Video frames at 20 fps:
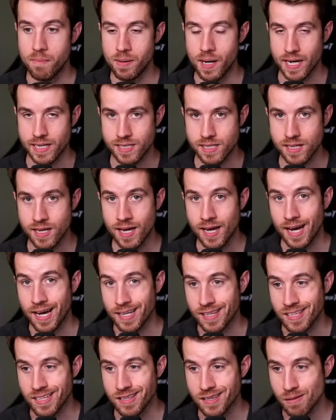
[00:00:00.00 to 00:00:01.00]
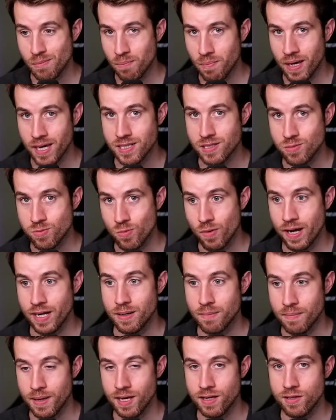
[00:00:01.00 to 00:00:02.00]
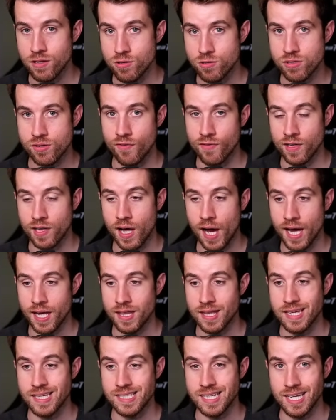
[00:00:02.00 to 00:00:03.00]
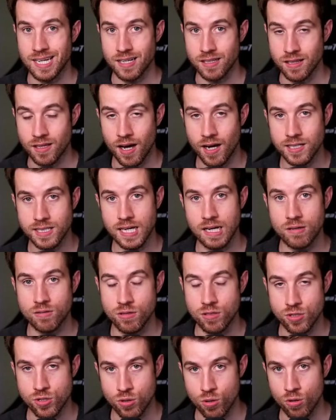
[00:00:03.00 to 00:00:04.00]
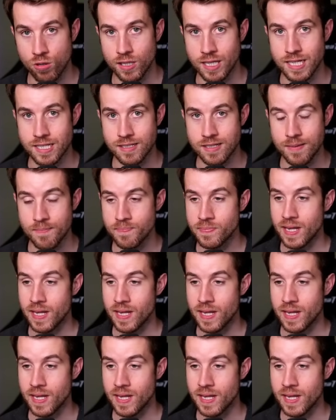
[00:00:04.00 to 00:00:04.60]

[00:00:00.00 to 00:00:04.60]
But I think the best way to make use of Alioth is in a lockdown control list.